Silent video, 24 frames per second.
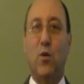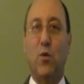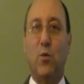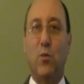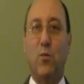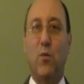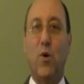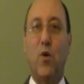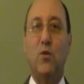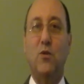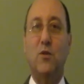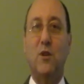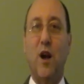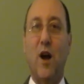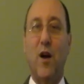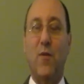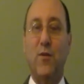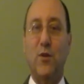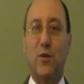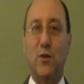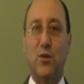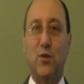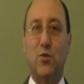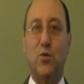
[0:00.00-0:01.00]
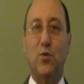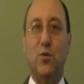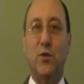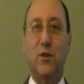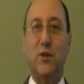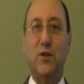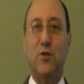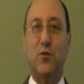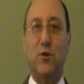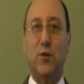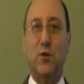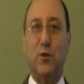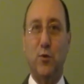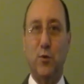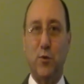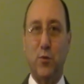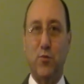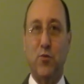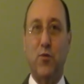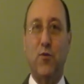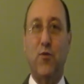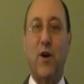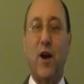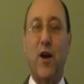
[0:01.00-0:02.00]
Most often the school districts will
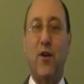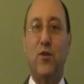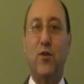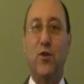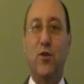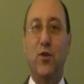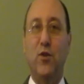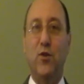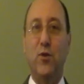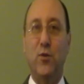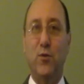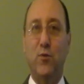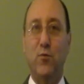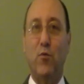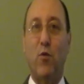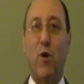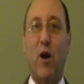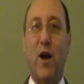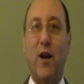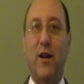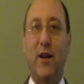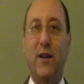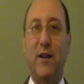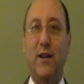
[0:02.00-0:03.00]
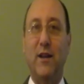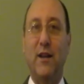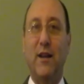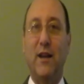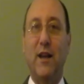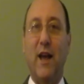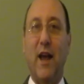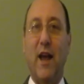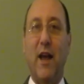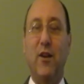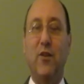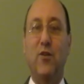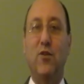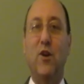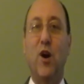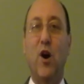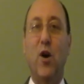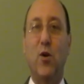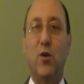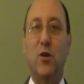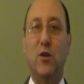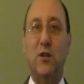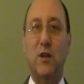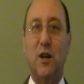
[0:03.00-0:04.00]
provide to you in writing a
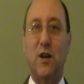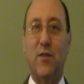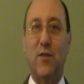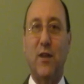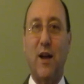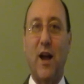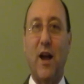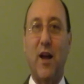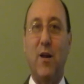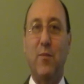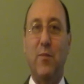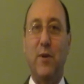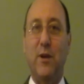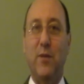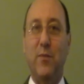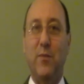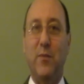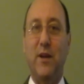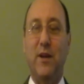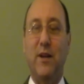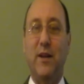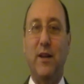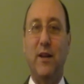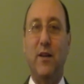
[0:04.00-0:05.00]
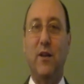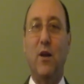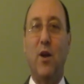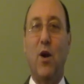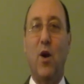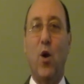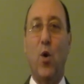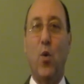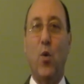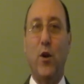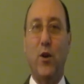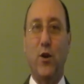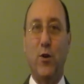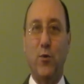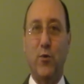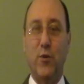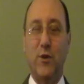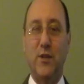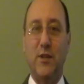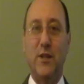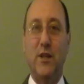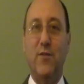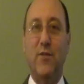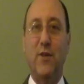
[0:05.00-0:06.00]
notice of the IEP meeting. When you
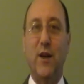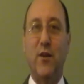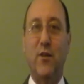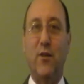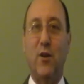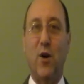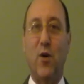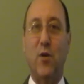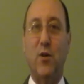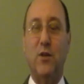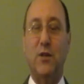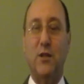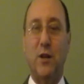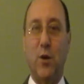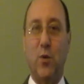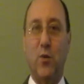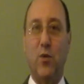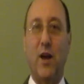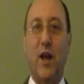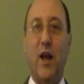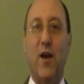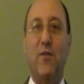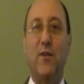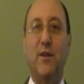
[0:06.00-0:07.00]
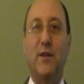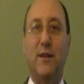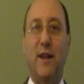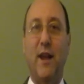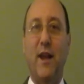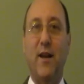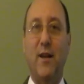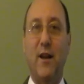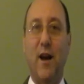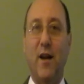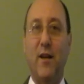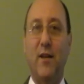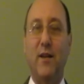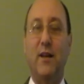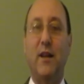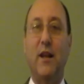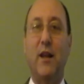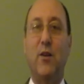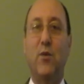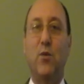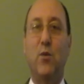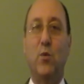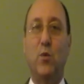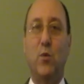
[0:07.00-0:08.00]
receive that notice, it will have a date on it
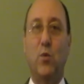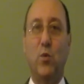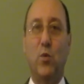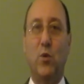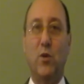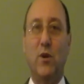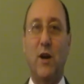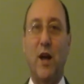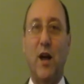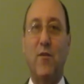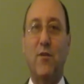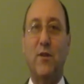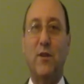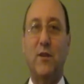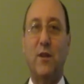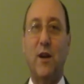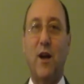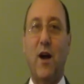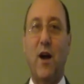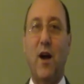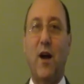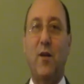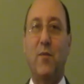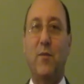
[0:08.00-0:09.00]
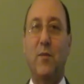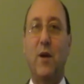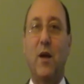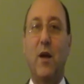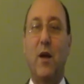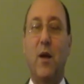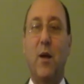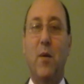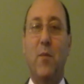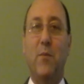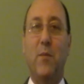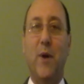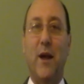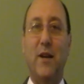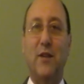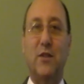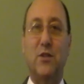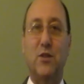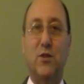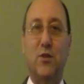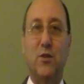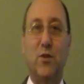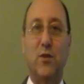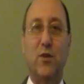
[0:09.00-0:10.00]
and it will have a time. Make
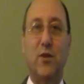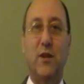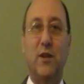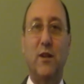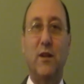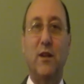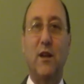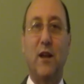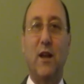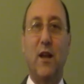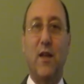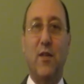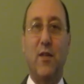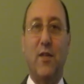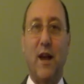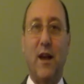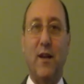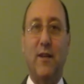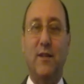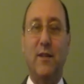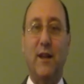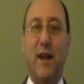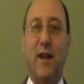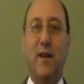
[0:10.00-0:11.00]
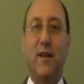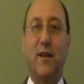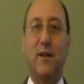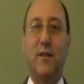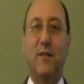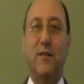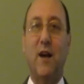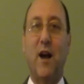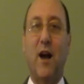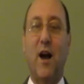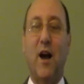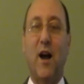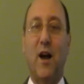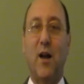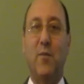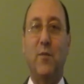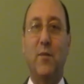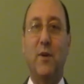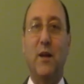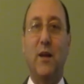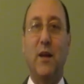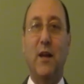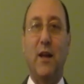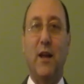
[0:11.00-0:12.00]
certain that date and
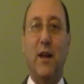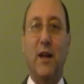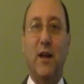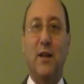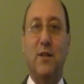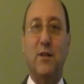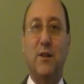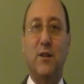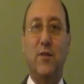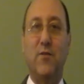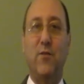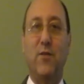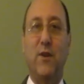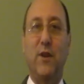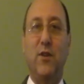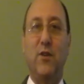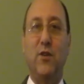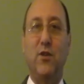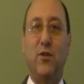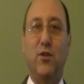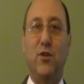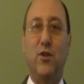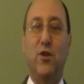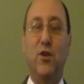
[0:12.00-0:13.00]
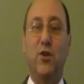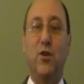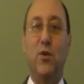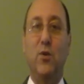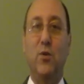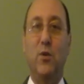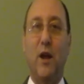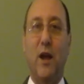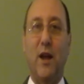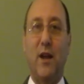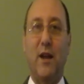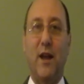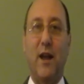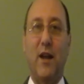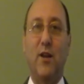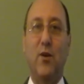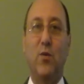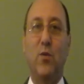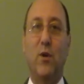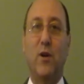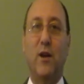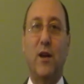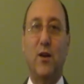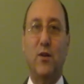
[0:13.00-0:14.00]
time is convenient to you and
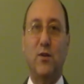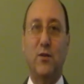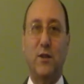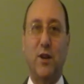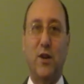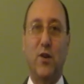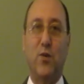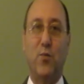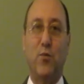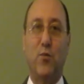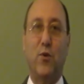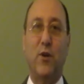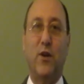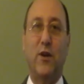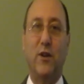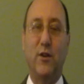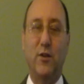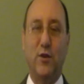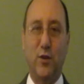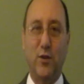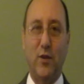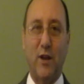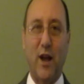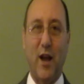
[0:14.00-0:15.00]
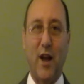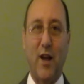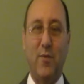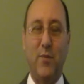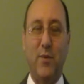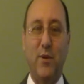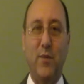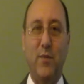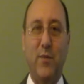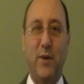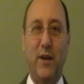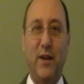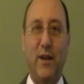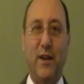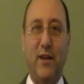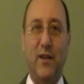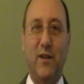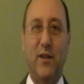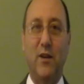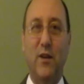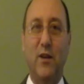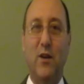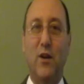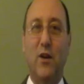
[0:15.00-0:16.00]
anyone else that you're bringing to the IEP
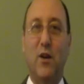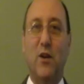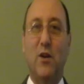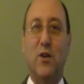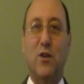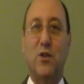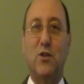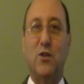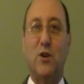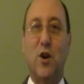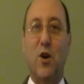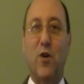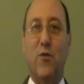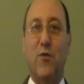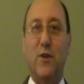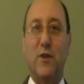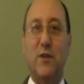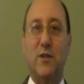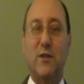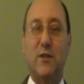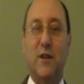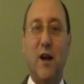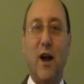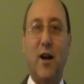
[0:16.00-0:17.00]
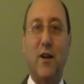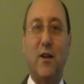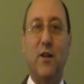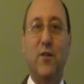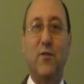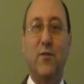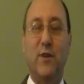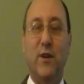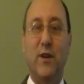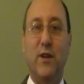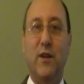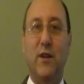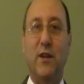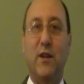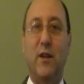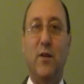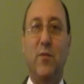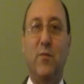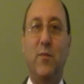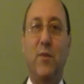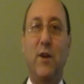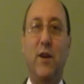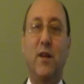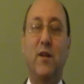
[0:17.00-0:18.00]
meeting. So if it's not convenient,
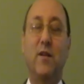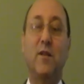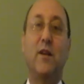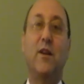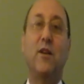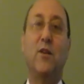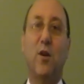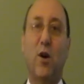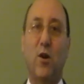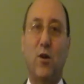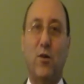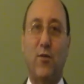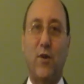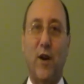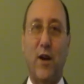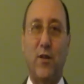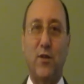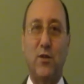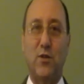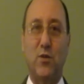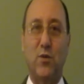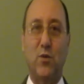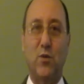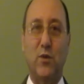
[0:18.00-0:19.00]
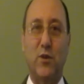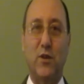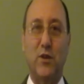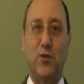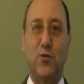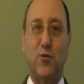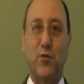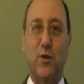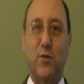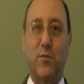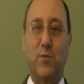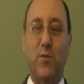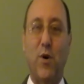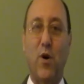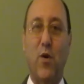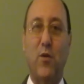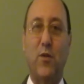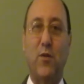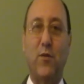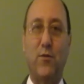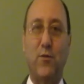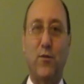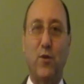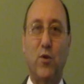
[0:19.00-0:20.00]
immediately notify the school district
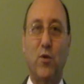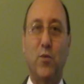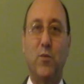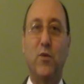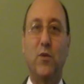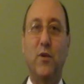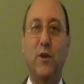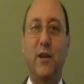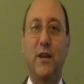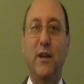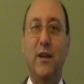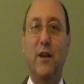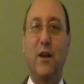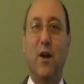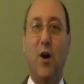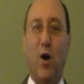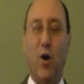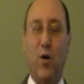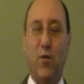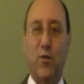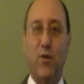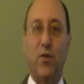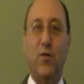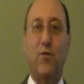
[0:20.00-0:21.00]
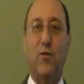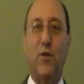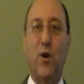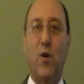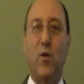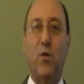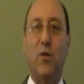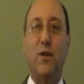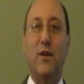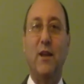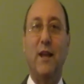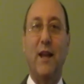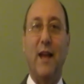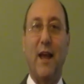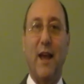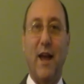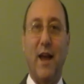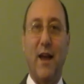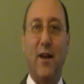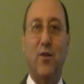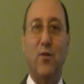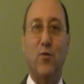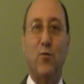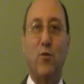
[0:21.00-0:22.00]
both verbally, over the phone,
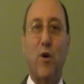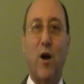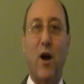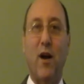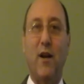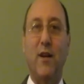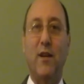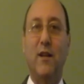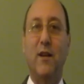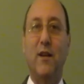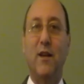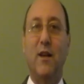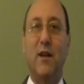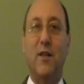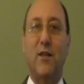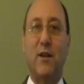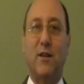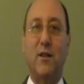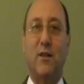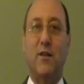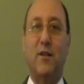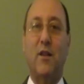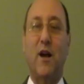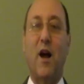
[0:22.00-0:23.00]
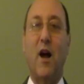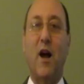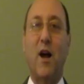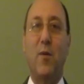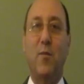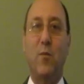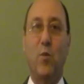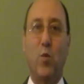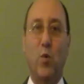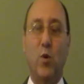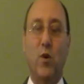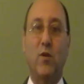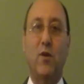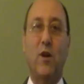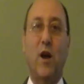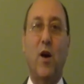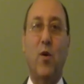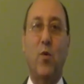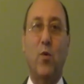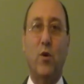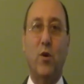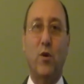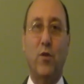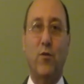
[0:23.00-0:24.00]
and in writing that the time will
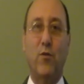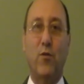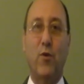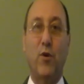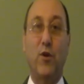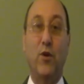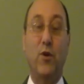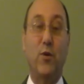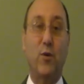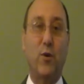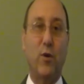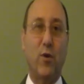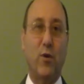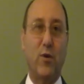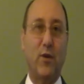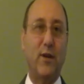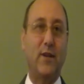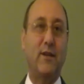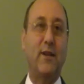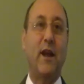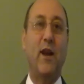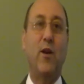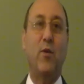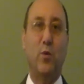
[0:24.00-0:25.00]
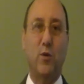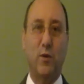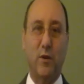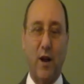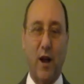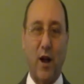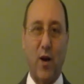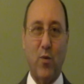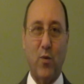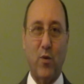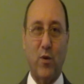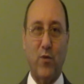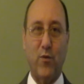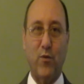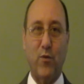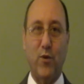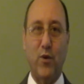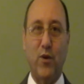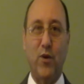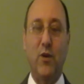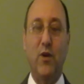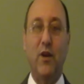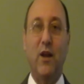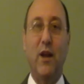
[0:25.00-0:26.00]
not work for you or the date will not work for
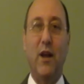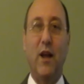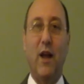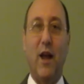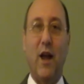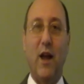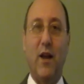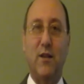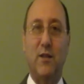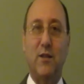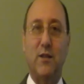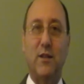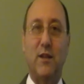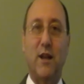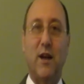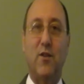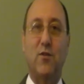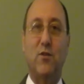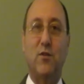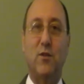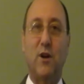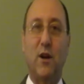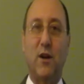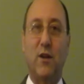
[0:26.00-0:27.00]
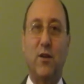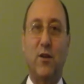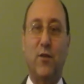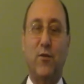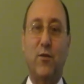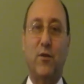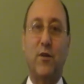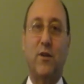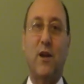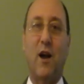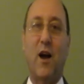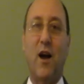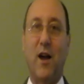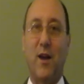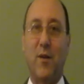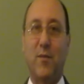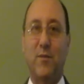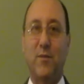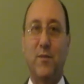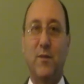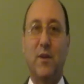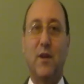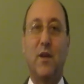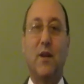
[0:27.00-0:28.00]
you, and schedule a different time
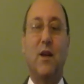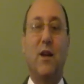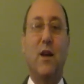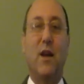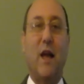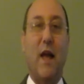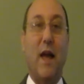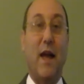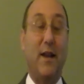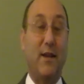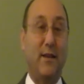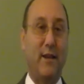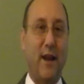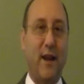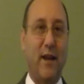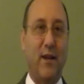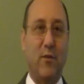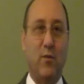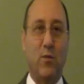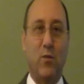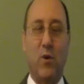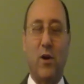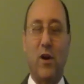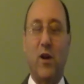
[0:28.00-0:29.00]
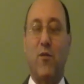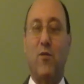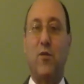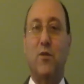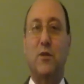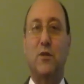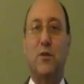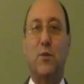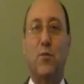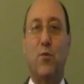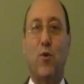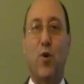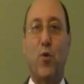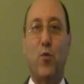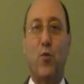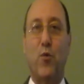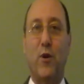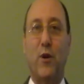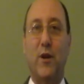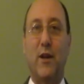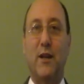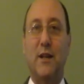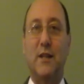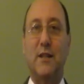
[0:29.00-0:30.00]
and date, whatever is
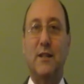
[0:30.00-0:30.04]
appropriate.